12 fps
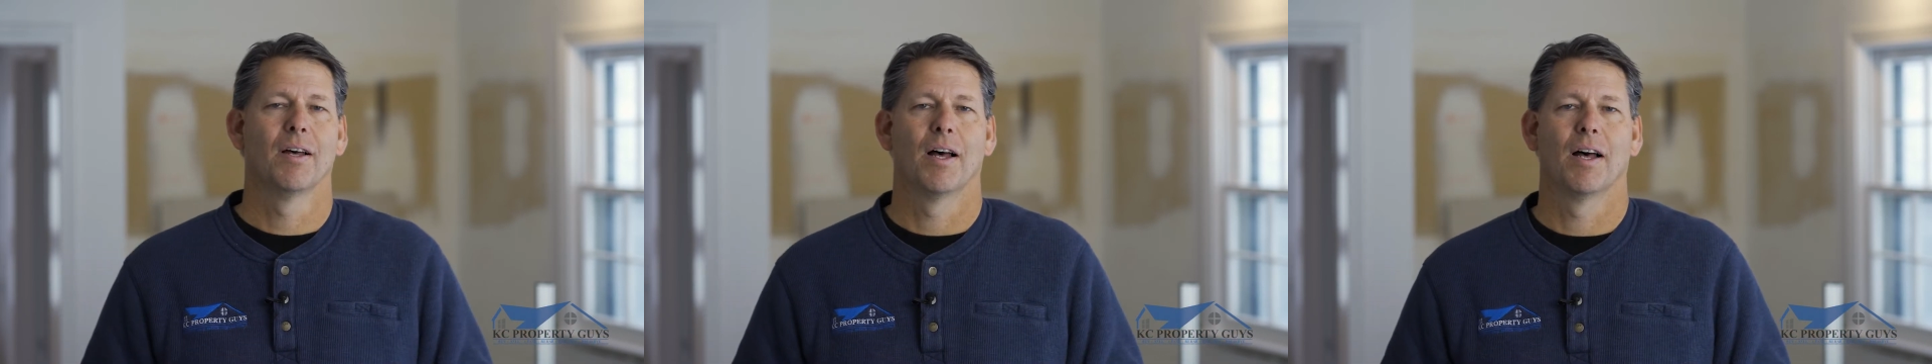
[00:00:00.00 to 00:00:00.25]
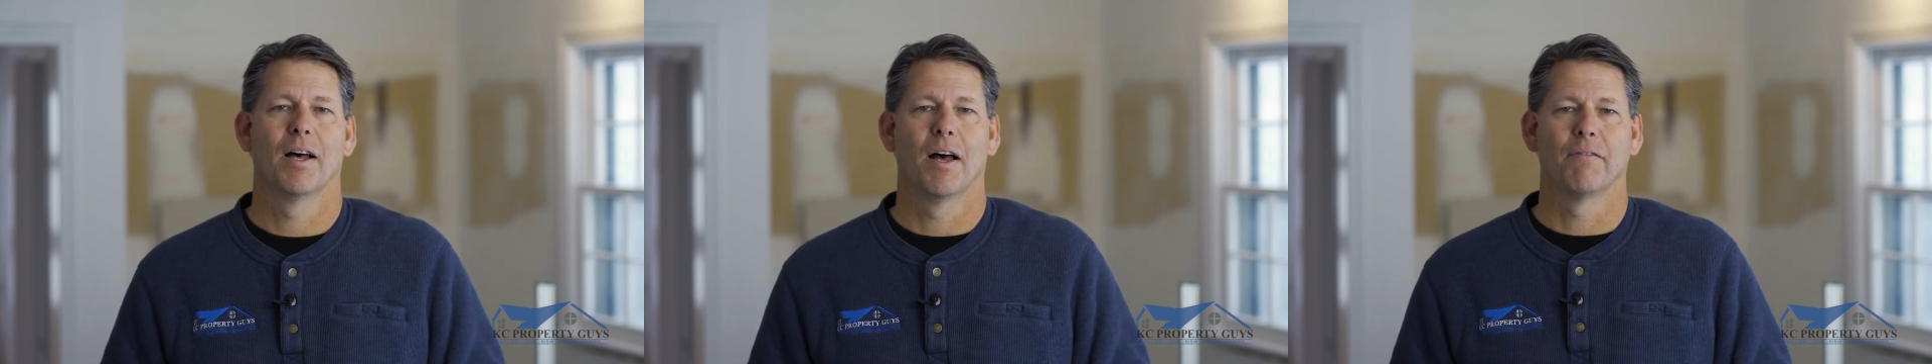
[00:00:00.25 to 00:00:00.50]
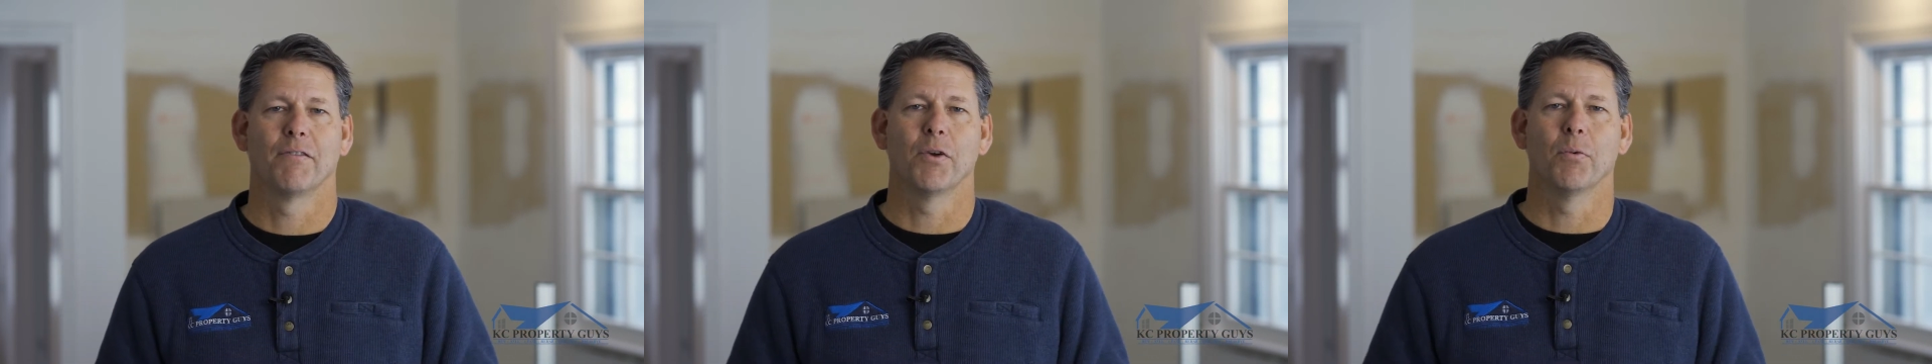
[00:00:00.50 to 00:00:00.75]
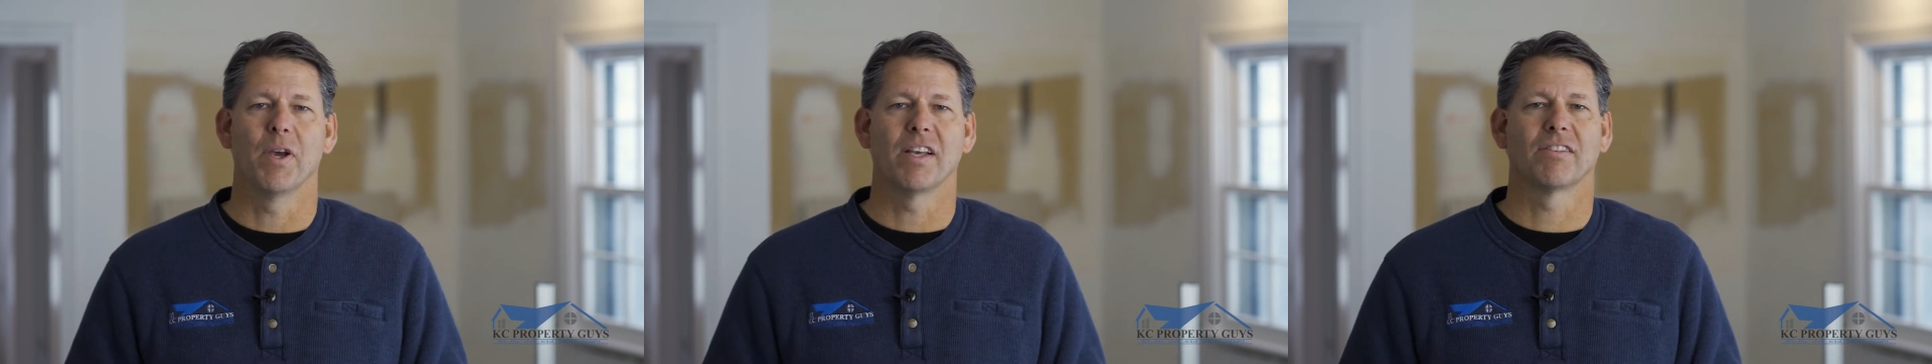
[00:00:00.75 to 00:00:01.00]
a
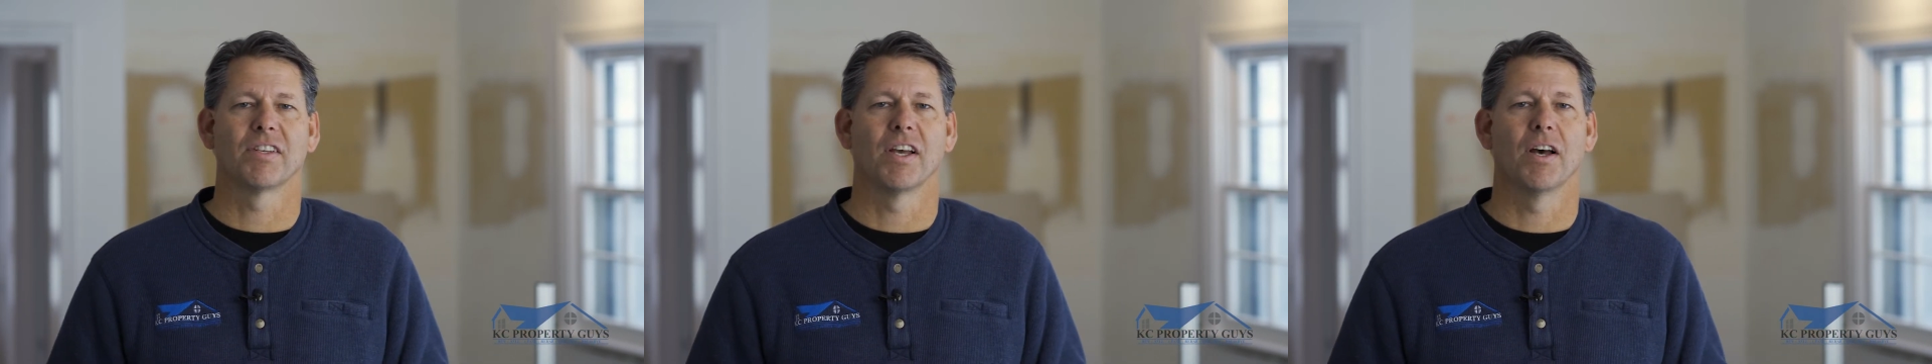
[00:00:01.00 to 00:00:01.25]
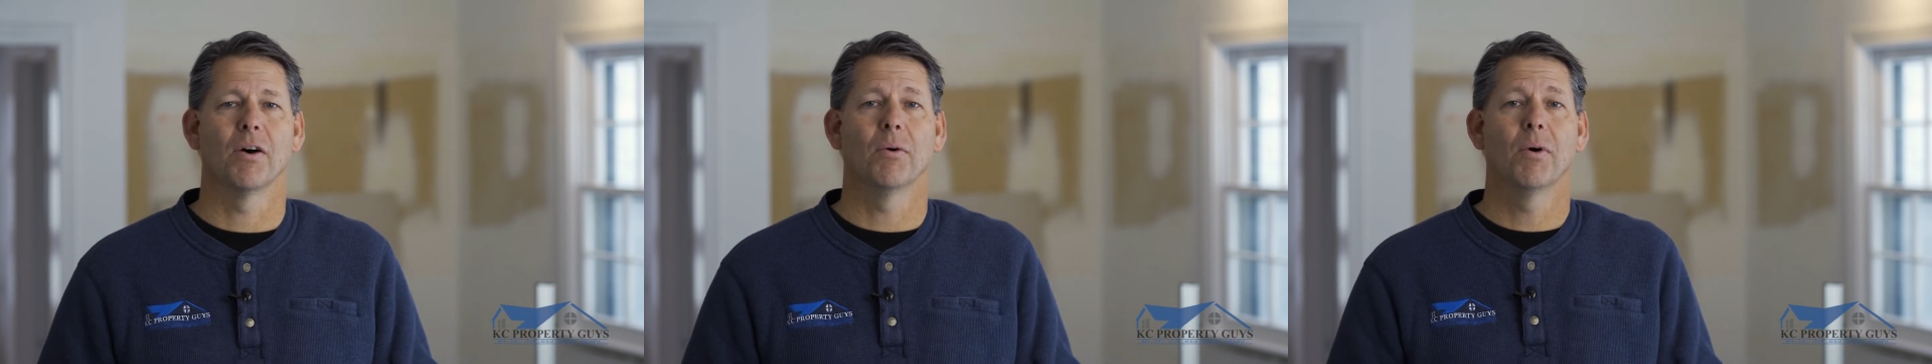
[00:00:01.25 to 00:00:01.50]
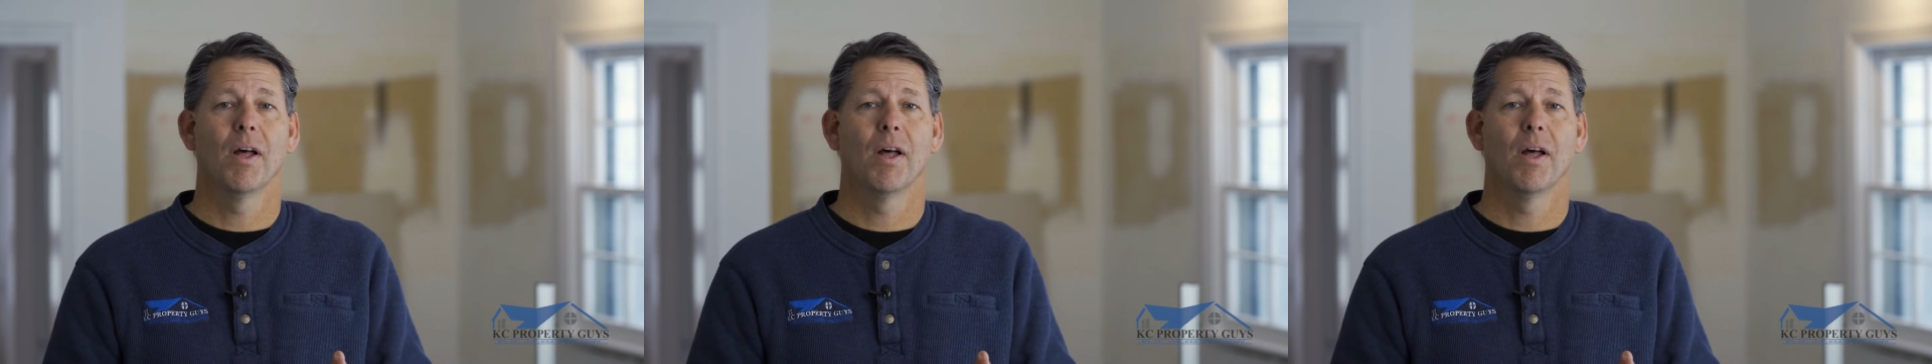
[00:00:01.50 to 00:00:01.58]
few weeks ago,